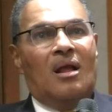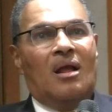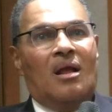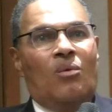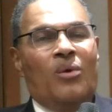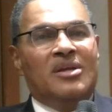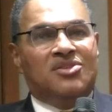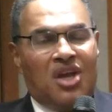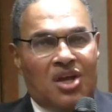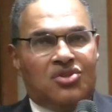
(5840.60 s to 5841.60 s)

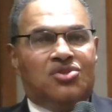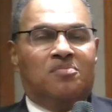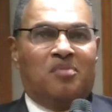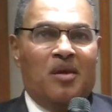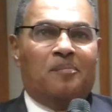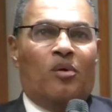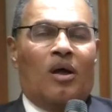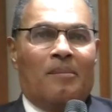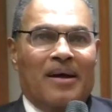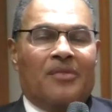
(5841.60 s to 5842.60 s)
teach people
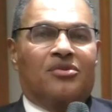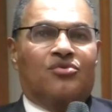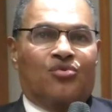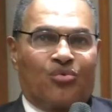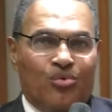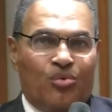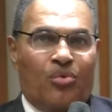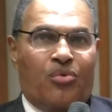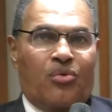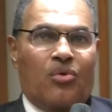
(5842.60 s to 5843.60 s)
about the
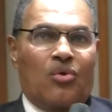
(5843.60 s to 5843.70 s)
truth